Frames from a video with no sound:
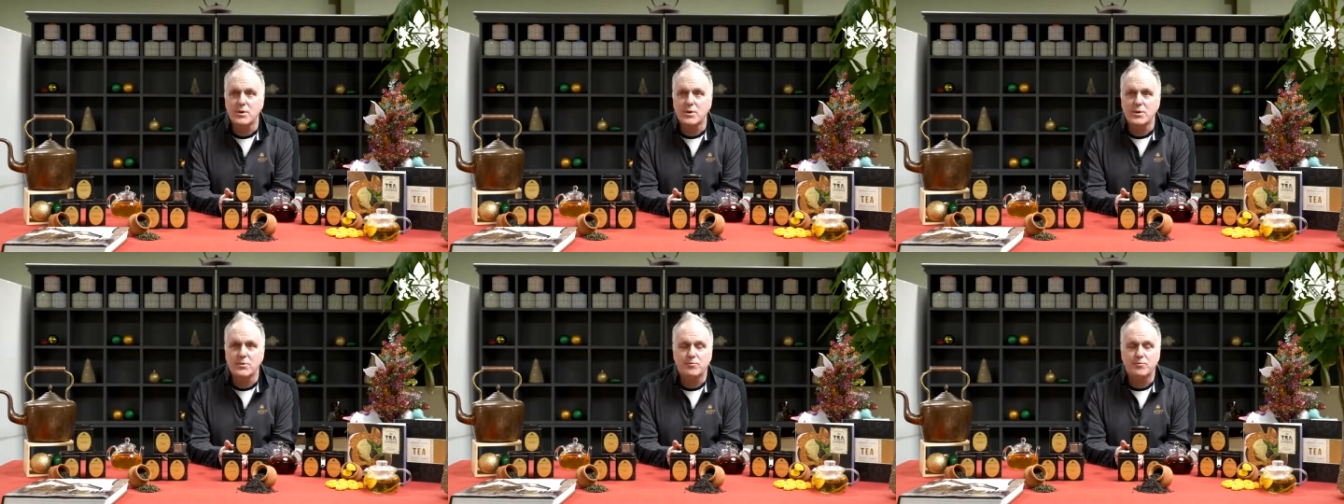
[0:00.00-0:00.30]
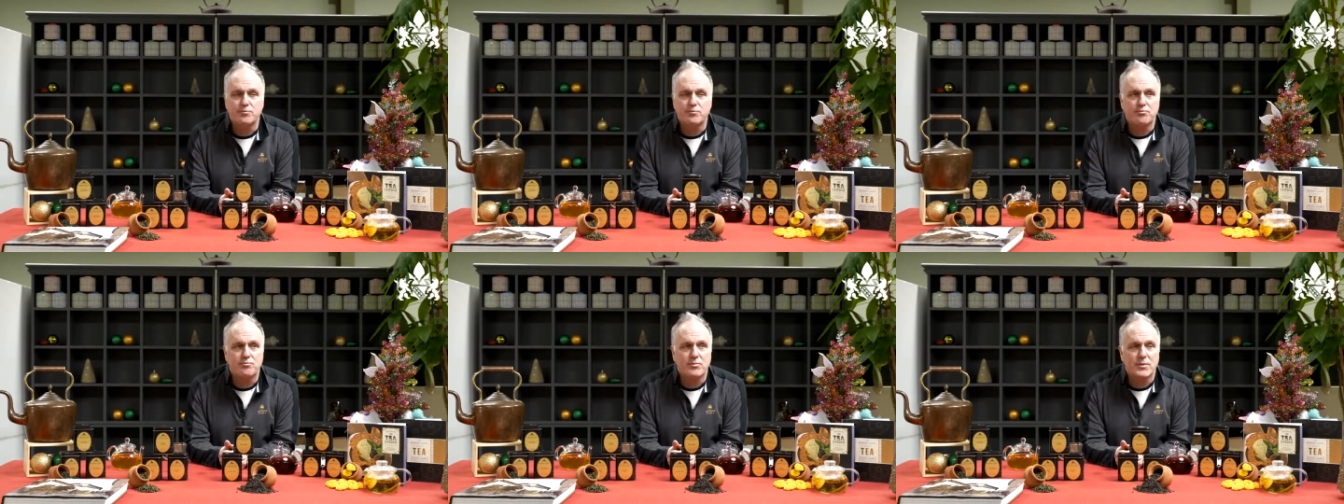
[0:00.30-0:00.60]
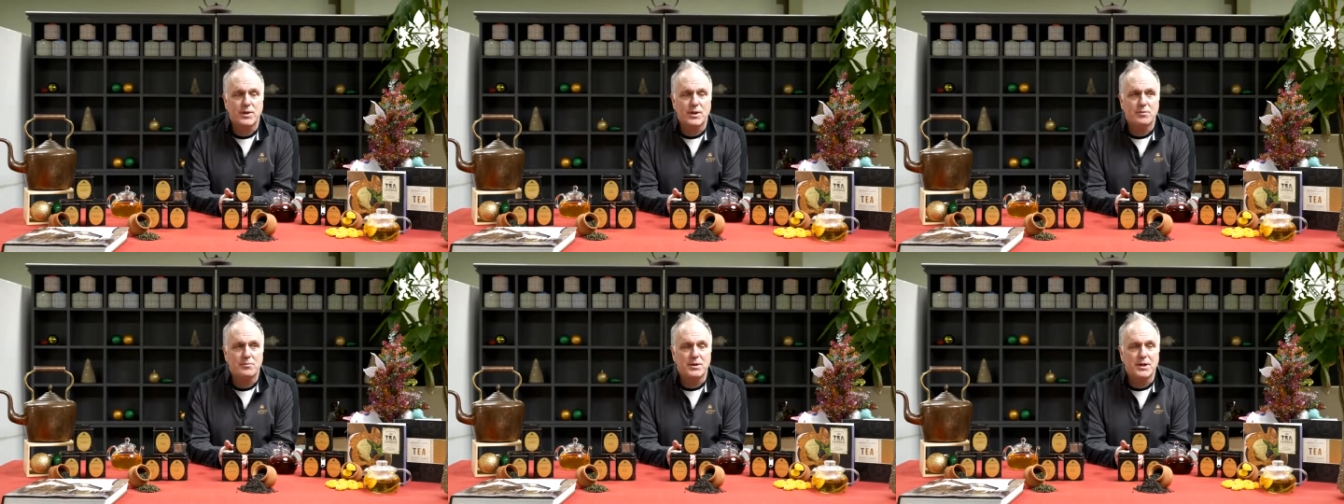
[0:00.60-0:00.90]
Now my
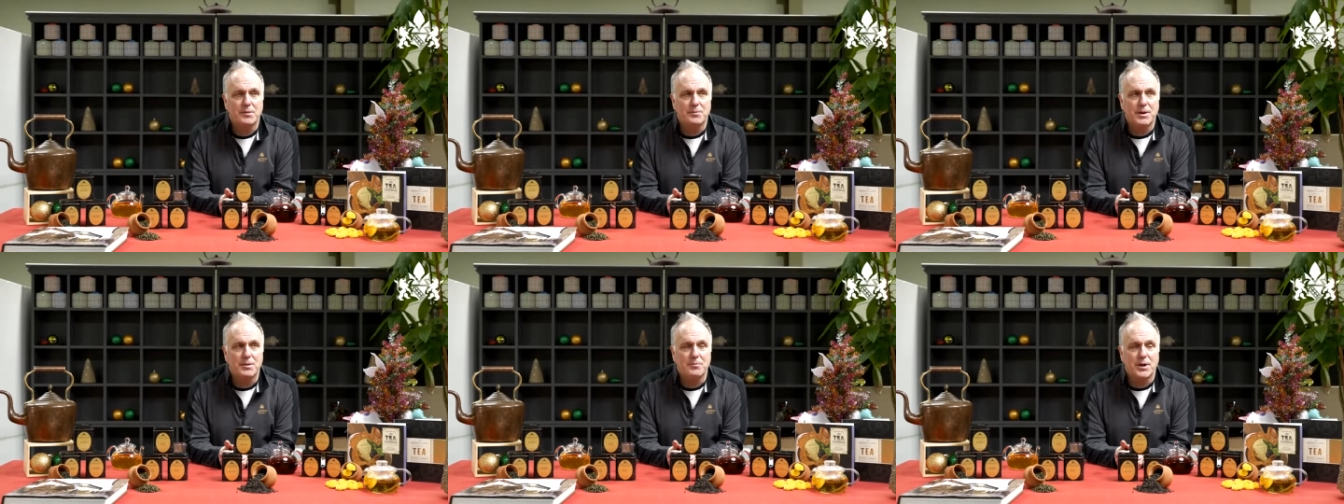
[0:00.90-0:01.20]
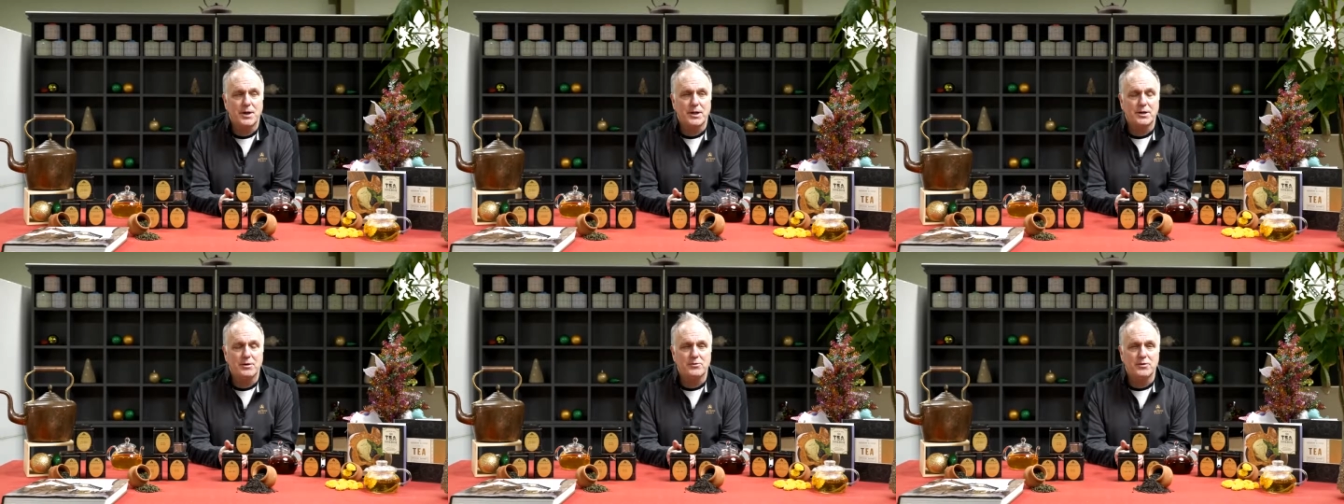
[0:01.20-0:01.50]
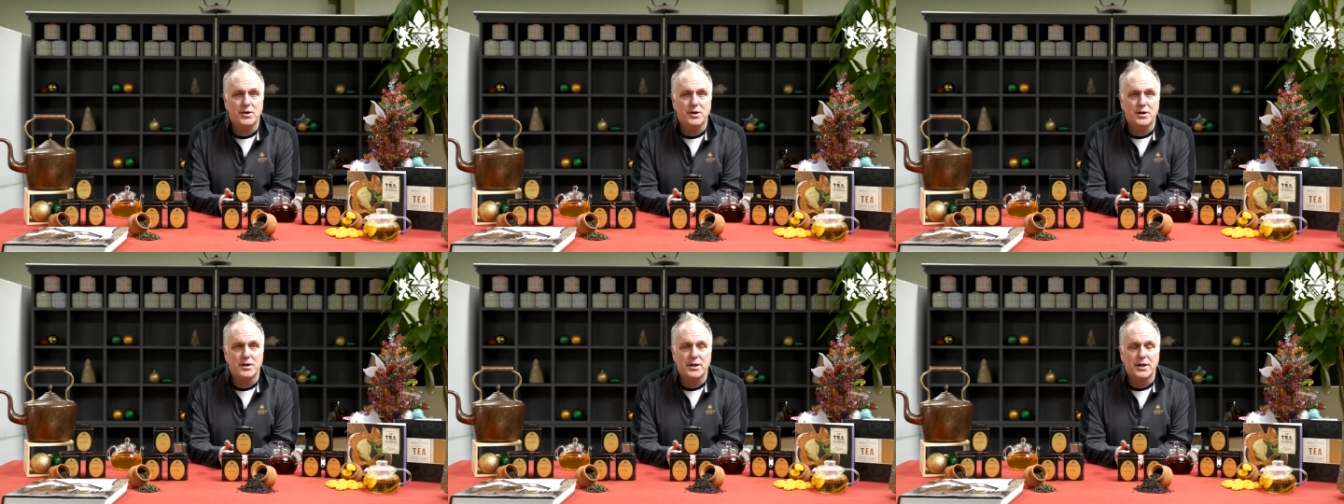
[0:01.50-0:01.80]
mic is on now.
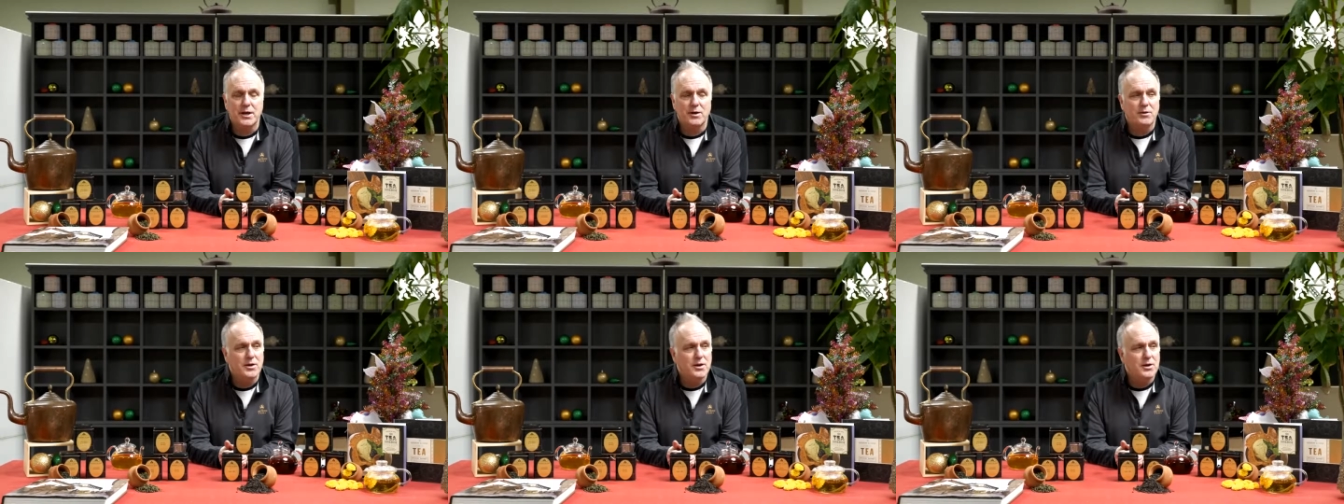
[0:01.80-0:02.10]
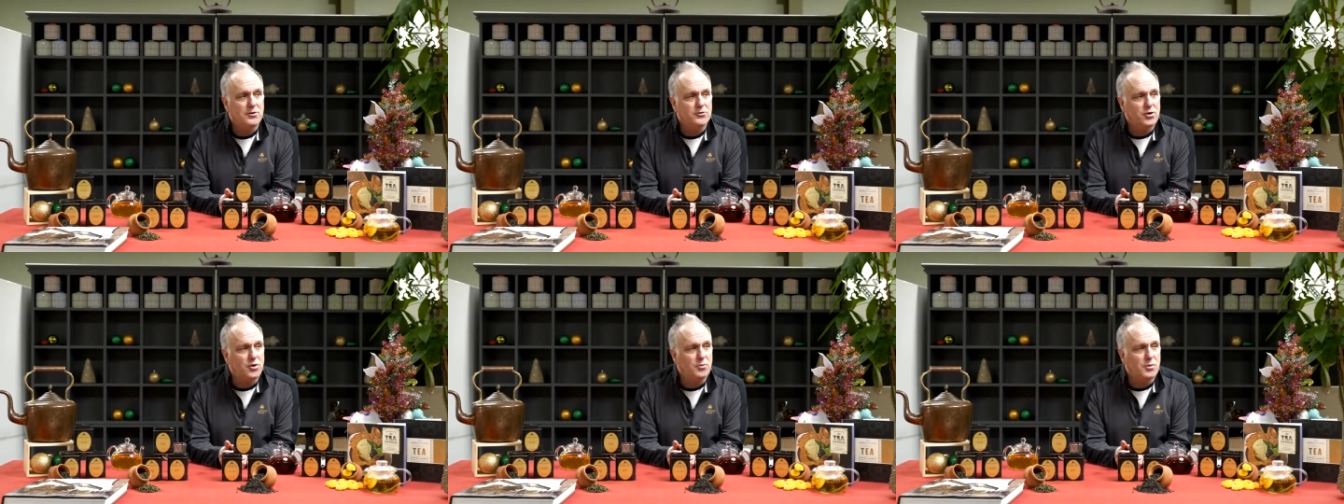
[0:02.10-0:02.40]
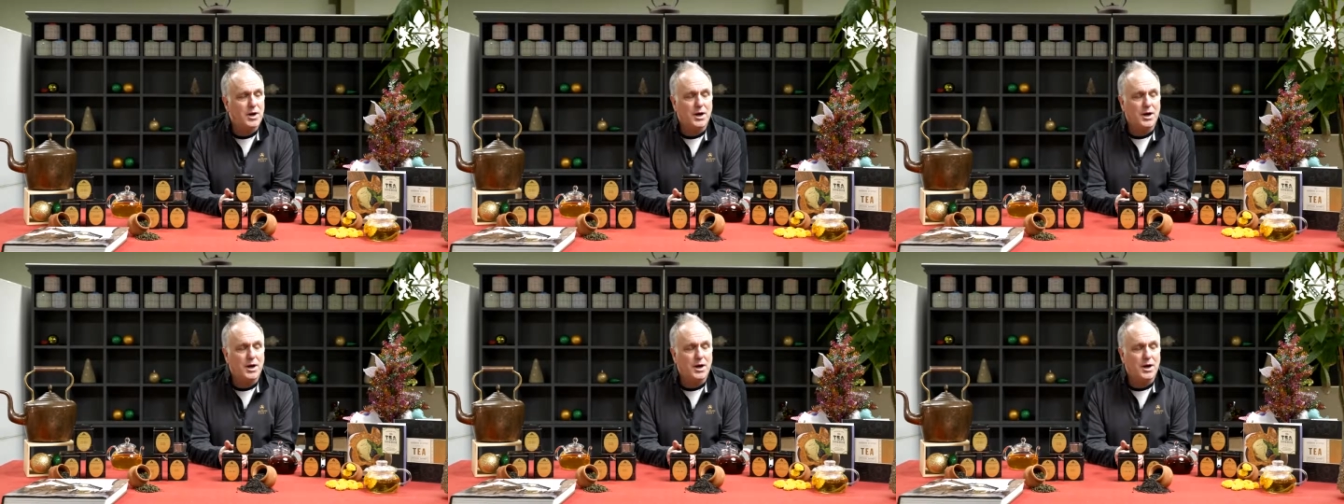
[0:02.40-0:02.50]
So Mike Harney